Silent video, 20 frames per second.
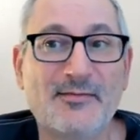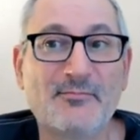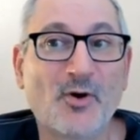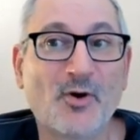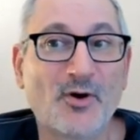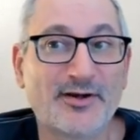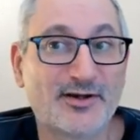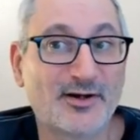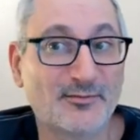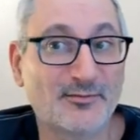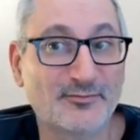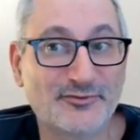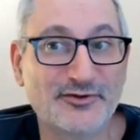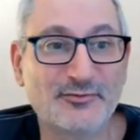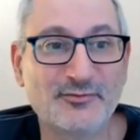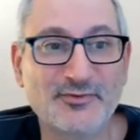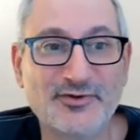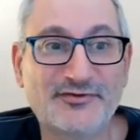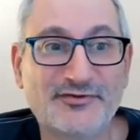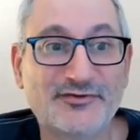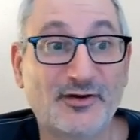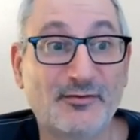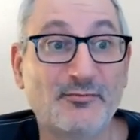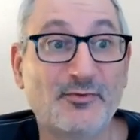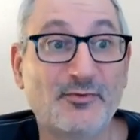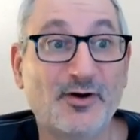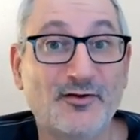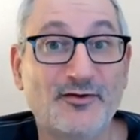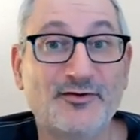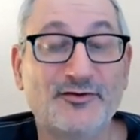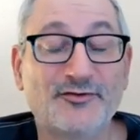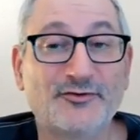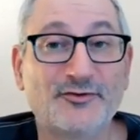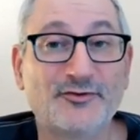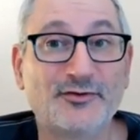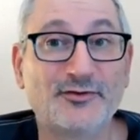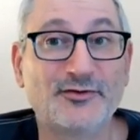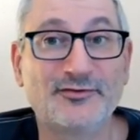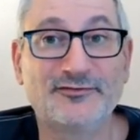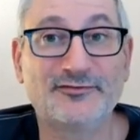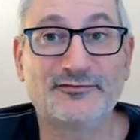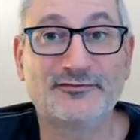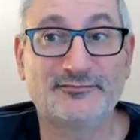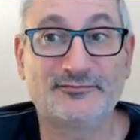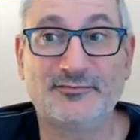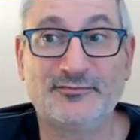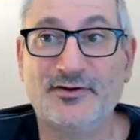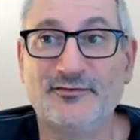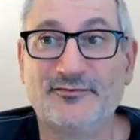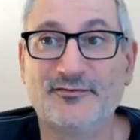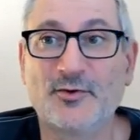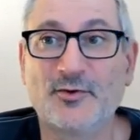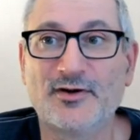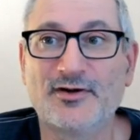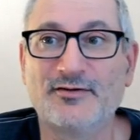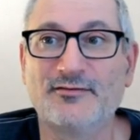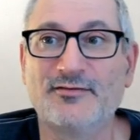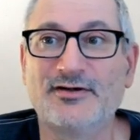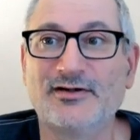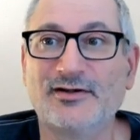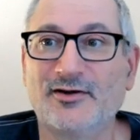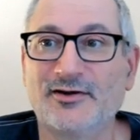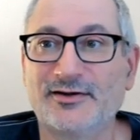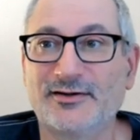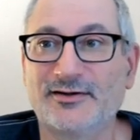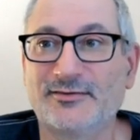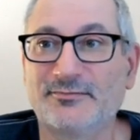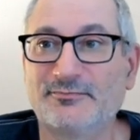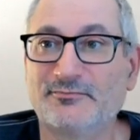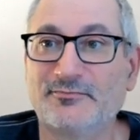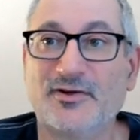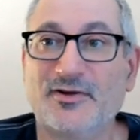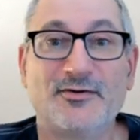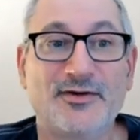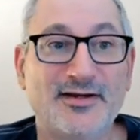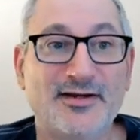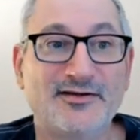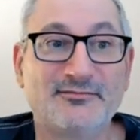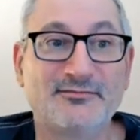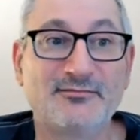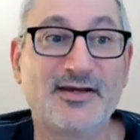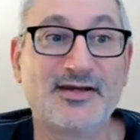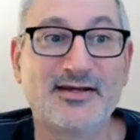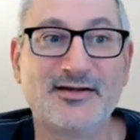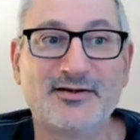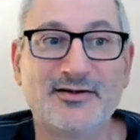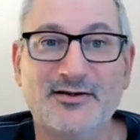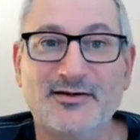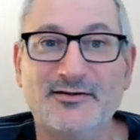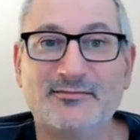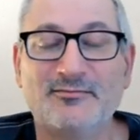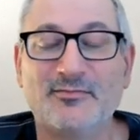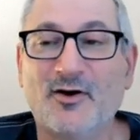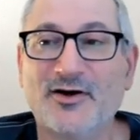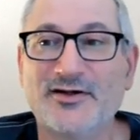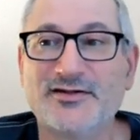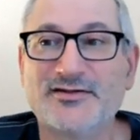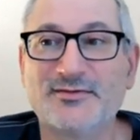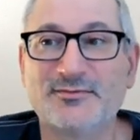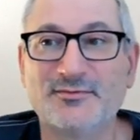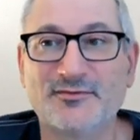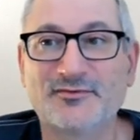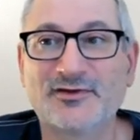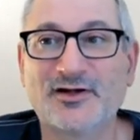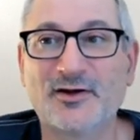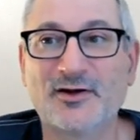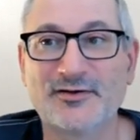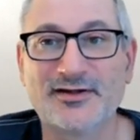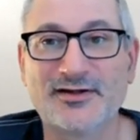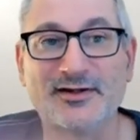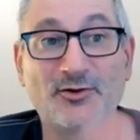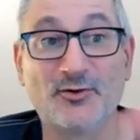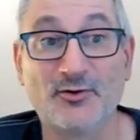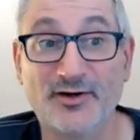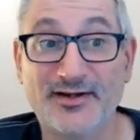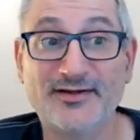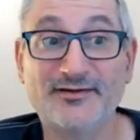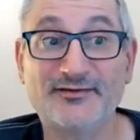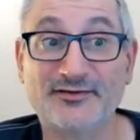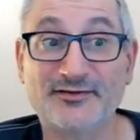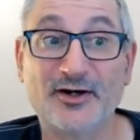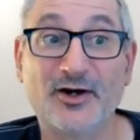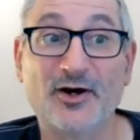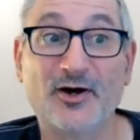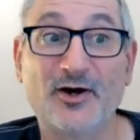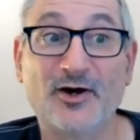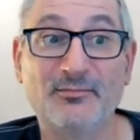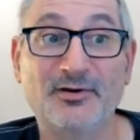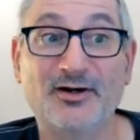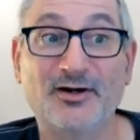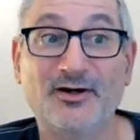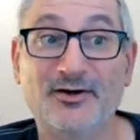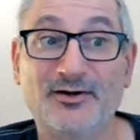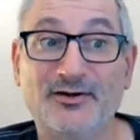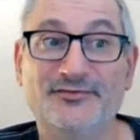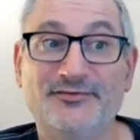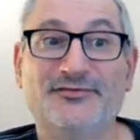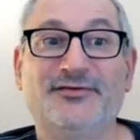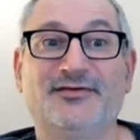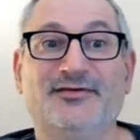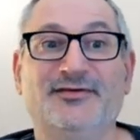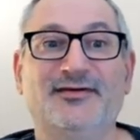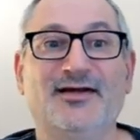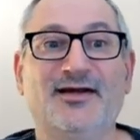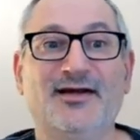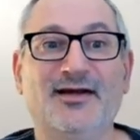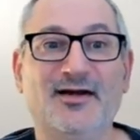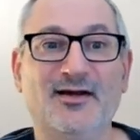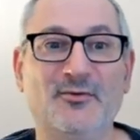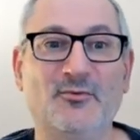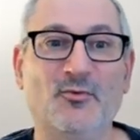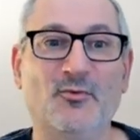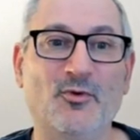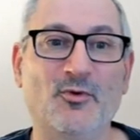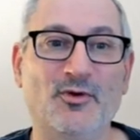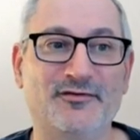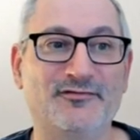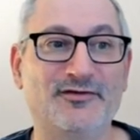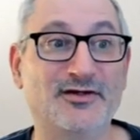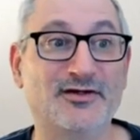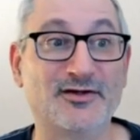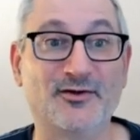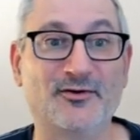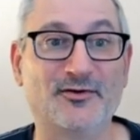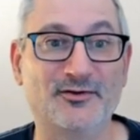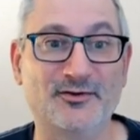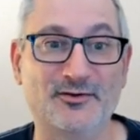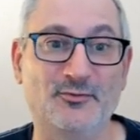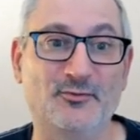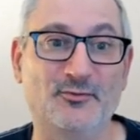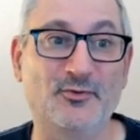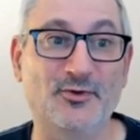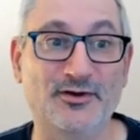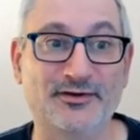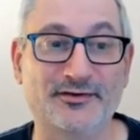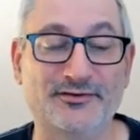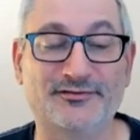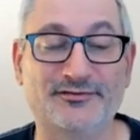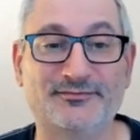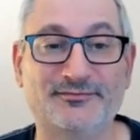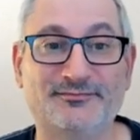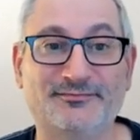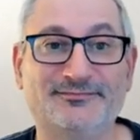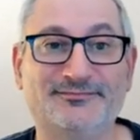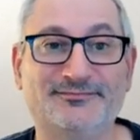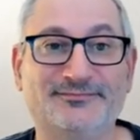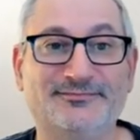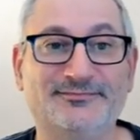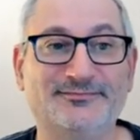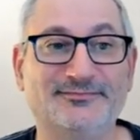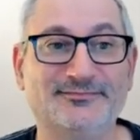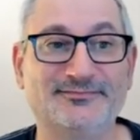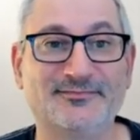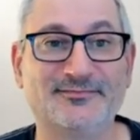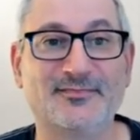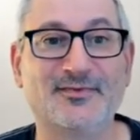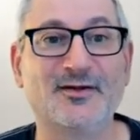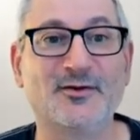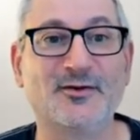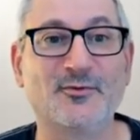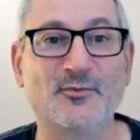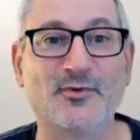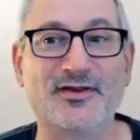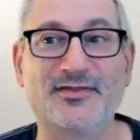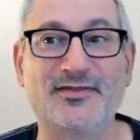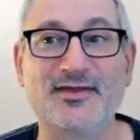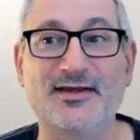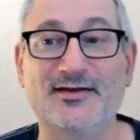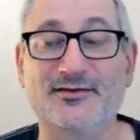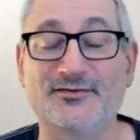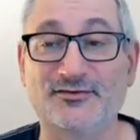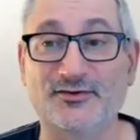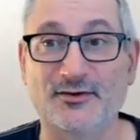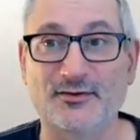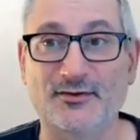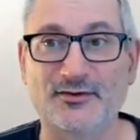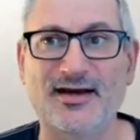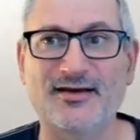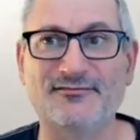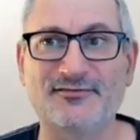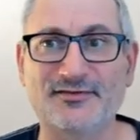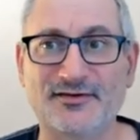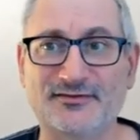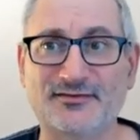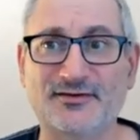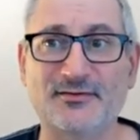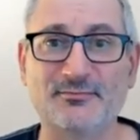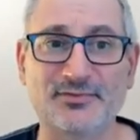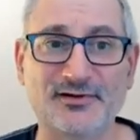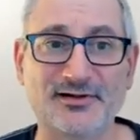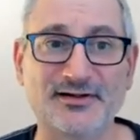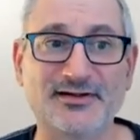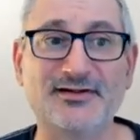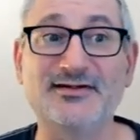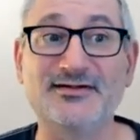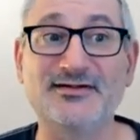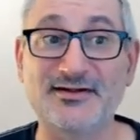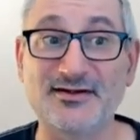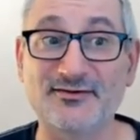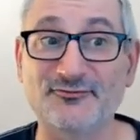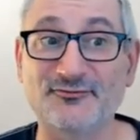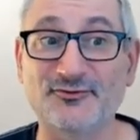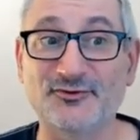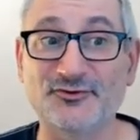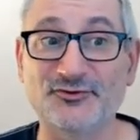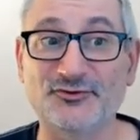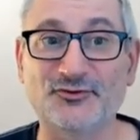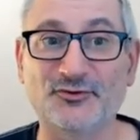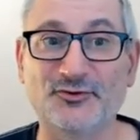might come to you with some other sort of query, like, here's me in an item of clothing, or here's a car part. What have you got that works with this? So you have this completely different